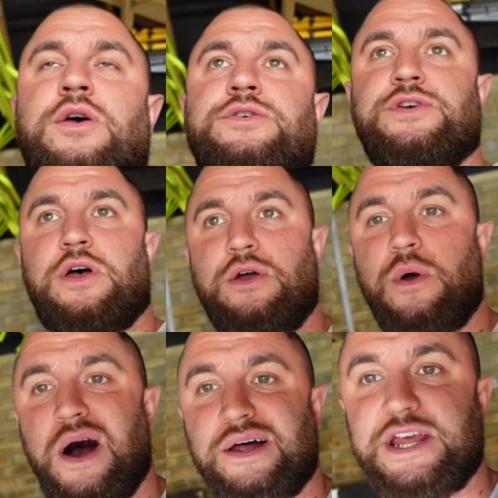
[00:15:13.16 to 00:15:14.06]
So
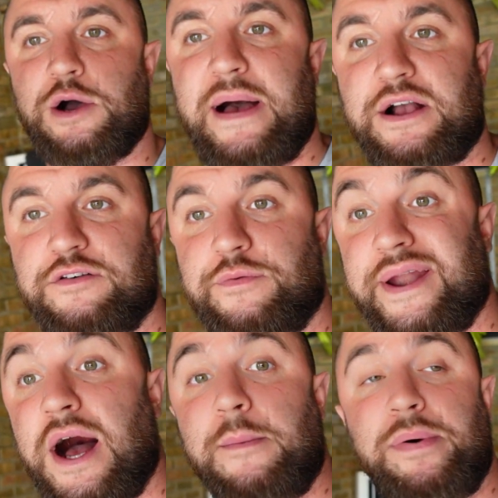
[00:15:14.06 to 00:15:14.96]
RDL back off
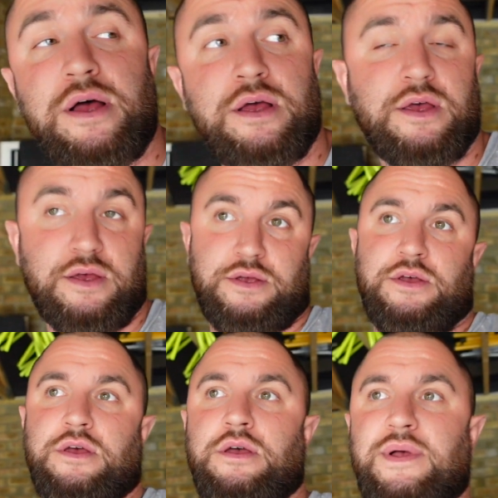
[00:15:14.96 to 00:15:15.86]
went up,
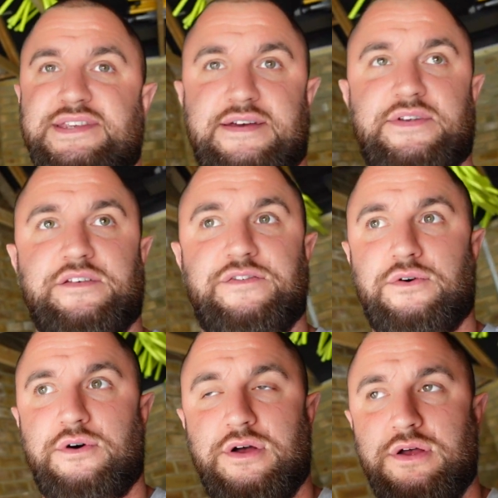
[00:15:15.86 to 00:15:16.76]

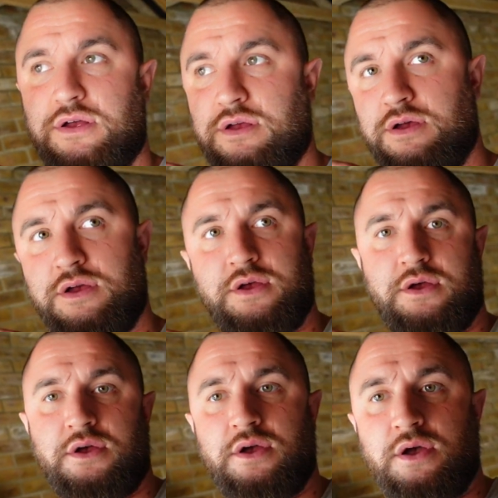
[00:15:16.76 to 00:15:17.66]

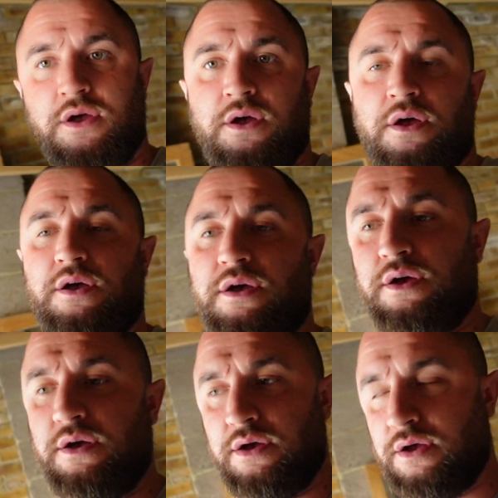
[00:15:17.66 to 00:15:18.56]

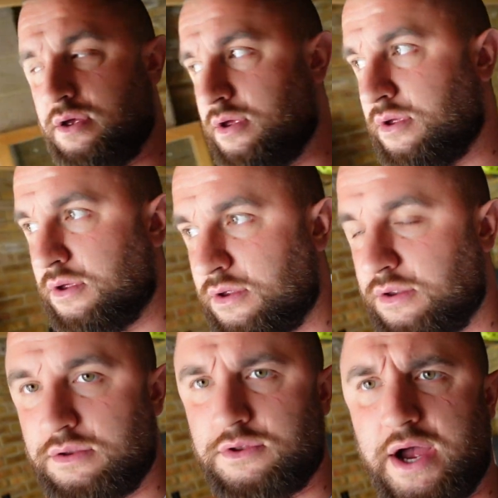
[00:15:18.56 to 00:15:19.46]

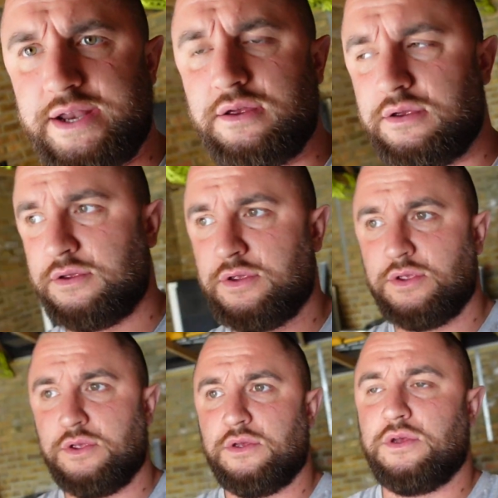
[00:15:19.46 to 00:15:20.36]

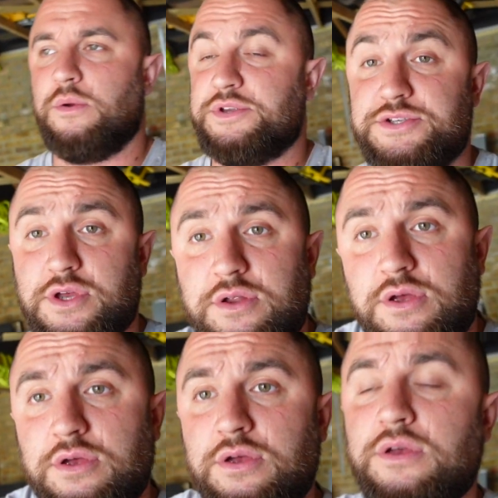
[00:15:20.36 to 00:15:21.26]
174.9, which is good.
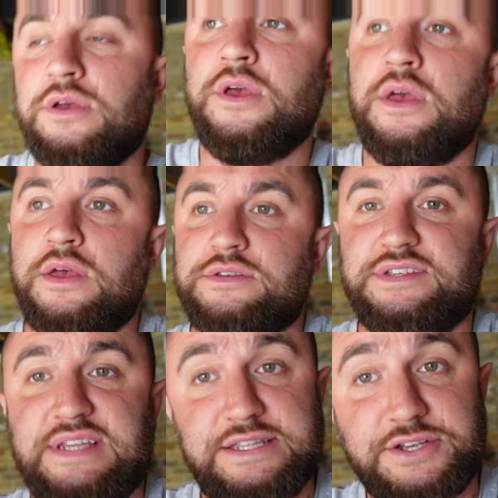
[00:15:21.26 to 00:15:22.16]
So
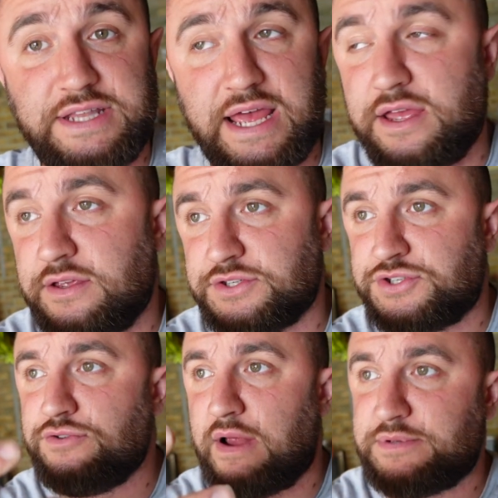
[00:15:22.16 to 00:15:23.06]
today's a good day. So
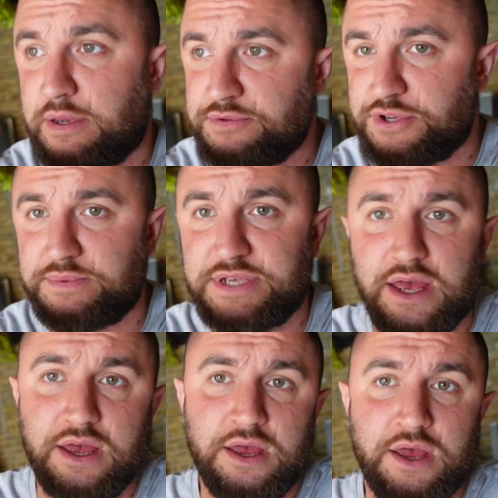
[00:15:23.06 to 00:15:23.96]
2 reps up on top
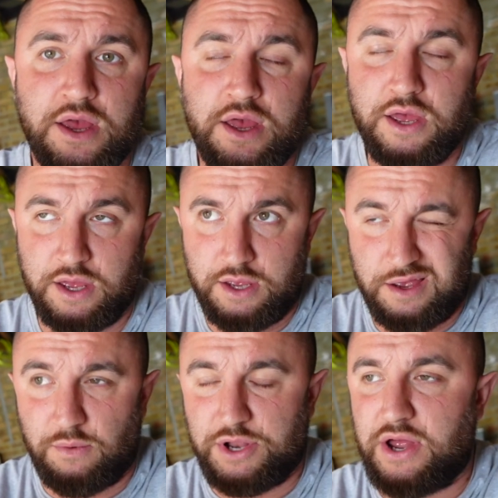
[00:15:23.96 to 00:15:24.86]
set,
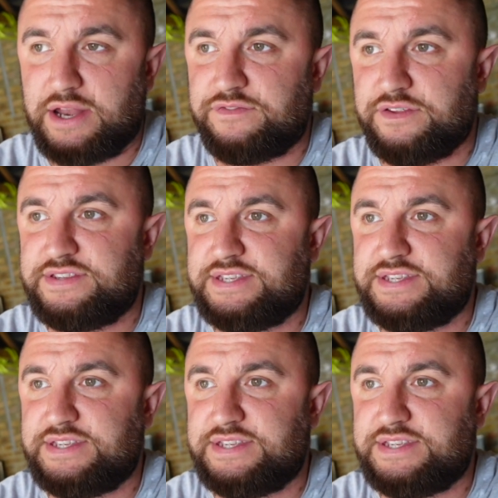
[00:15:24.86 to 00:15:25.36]
190 for